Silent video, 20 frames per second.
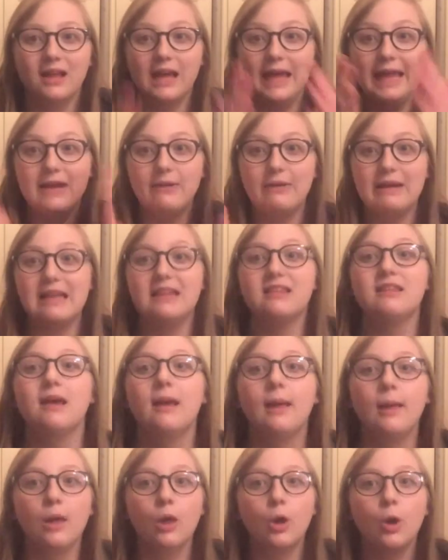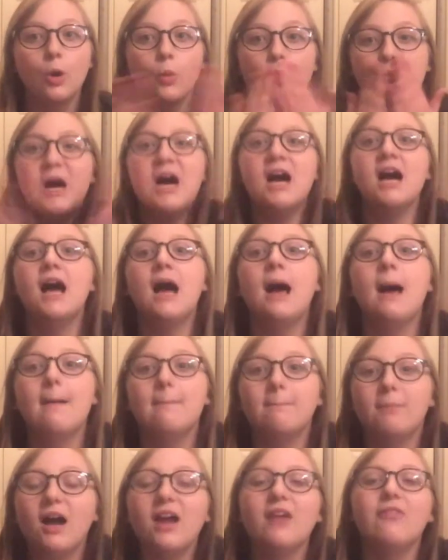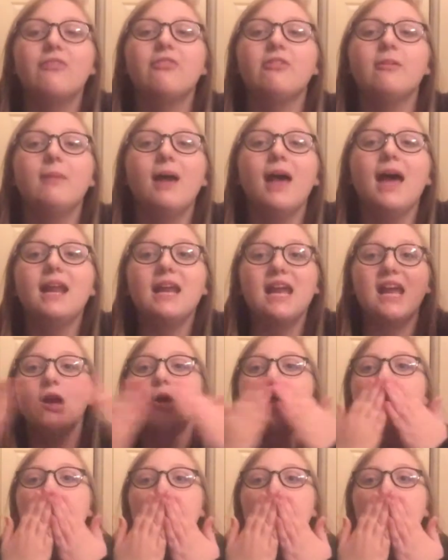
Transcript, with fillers: Anyways, bye for Maddie.